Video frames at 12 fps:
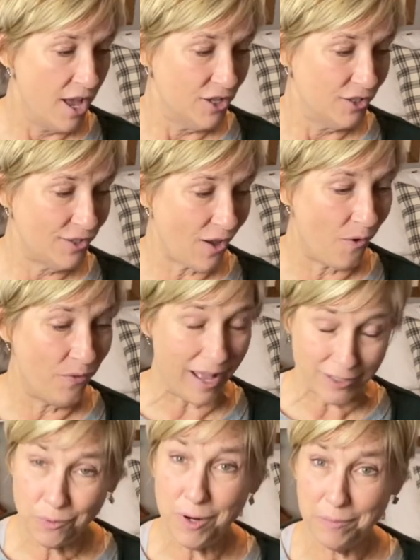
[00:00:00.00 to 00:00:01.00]
So
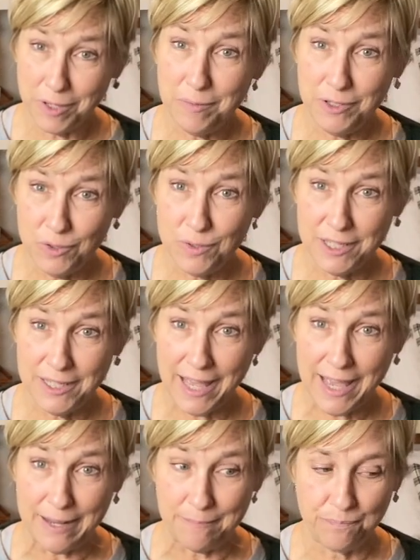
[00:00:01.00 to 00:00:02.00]
that's what I'm going to be doing
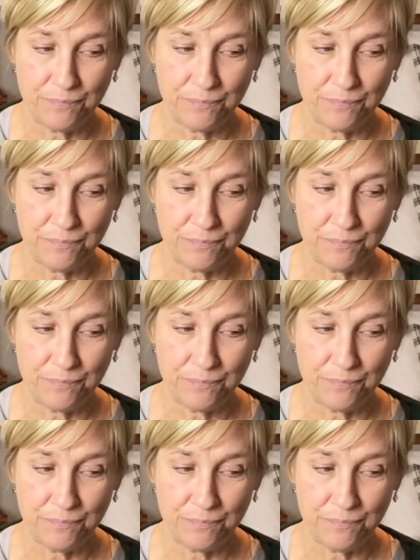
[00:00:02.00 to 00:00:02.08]
today.